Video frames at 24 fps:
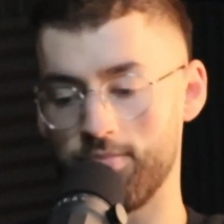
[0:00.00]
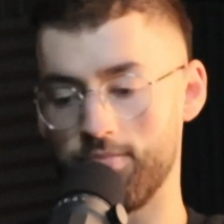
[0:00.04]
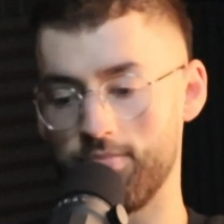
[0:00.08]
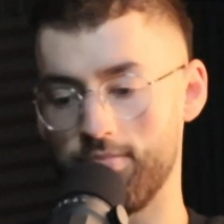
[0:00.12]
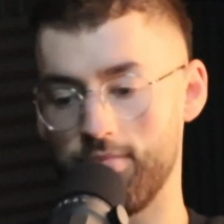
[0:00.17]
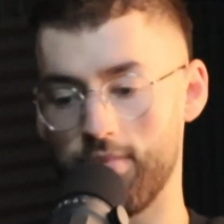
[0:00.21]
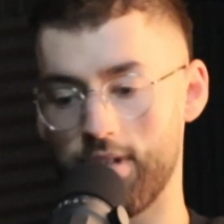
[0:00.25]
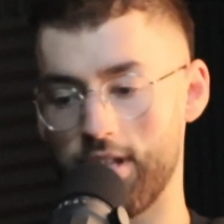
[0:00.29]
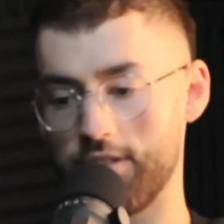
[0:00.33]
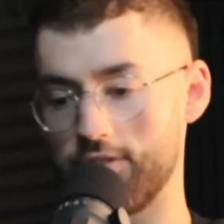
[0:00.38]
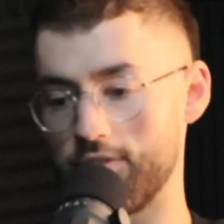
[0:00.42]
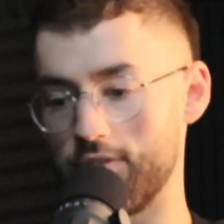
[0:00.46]

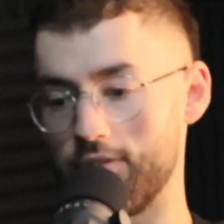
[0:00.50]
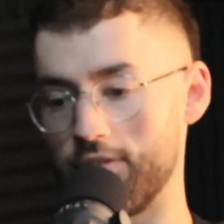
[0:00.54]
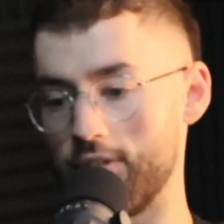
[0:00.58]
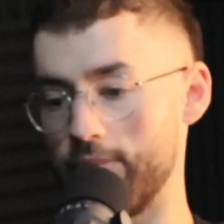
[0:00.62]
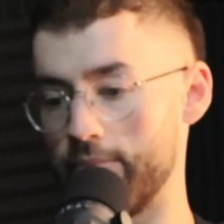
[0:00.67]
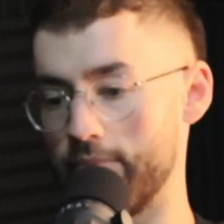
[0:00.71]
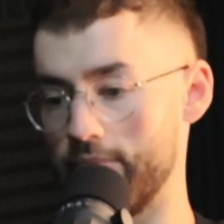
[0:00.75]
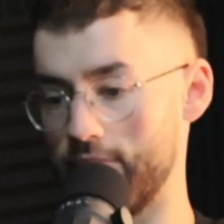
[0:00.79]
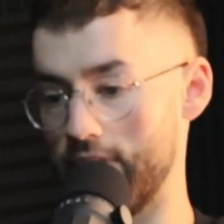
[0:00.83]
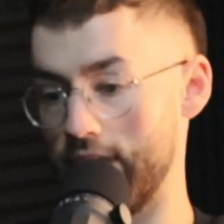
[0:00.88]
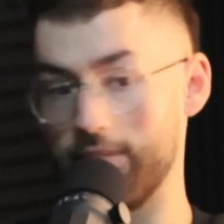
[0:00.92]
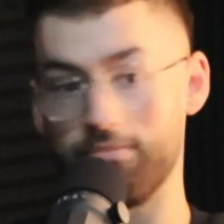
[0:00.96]
I don't know,
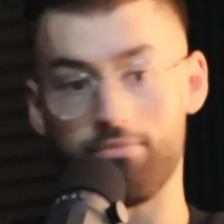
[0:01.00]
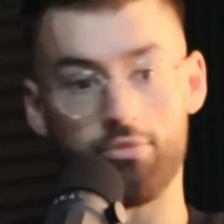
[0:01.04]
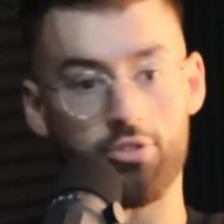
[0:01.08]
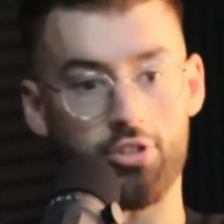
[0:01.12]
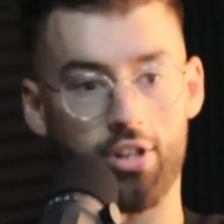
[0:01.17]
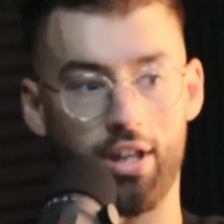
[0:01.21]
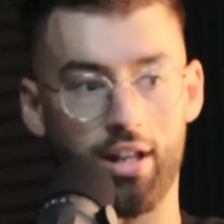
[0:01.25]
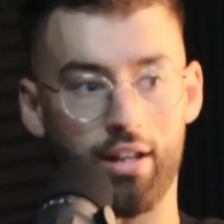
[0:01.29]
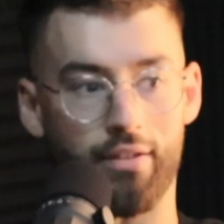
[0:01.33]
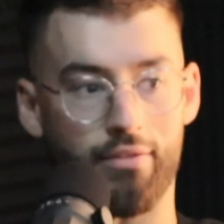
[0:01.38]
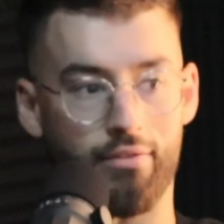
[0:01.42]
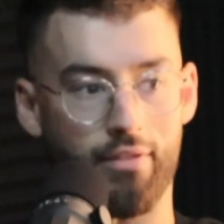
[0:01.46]
like
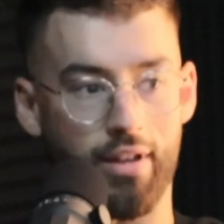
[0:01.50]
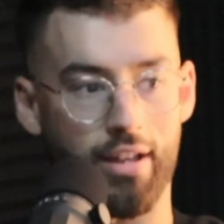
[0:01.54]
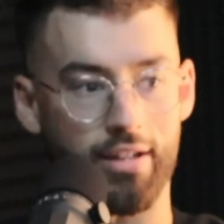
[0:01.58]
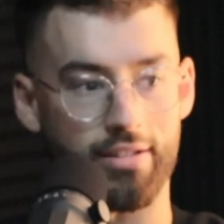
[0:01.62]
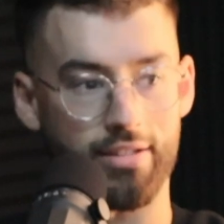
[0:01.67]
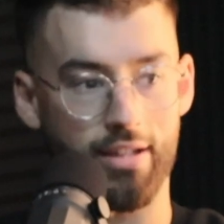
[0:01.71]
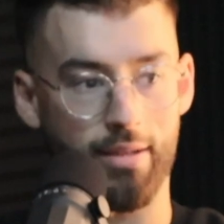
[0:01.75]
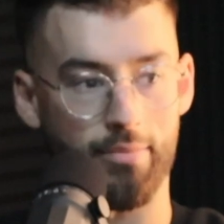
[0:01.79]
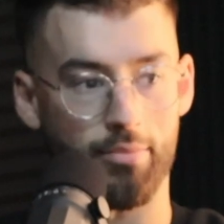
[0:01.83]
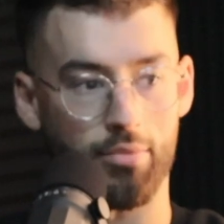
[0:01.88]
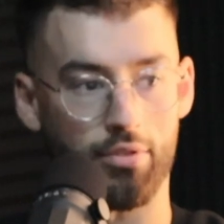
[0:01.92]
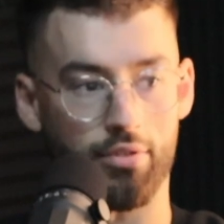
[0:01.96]
Sheila, for
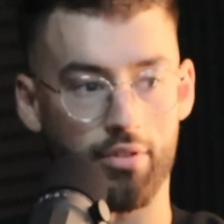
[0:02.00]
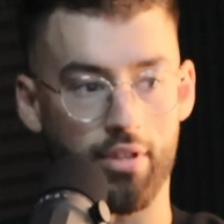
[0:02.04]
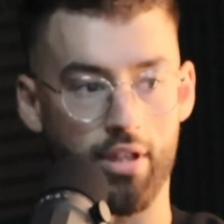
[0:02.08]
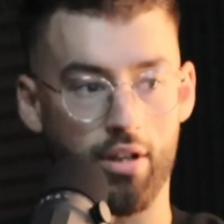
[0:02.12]
example.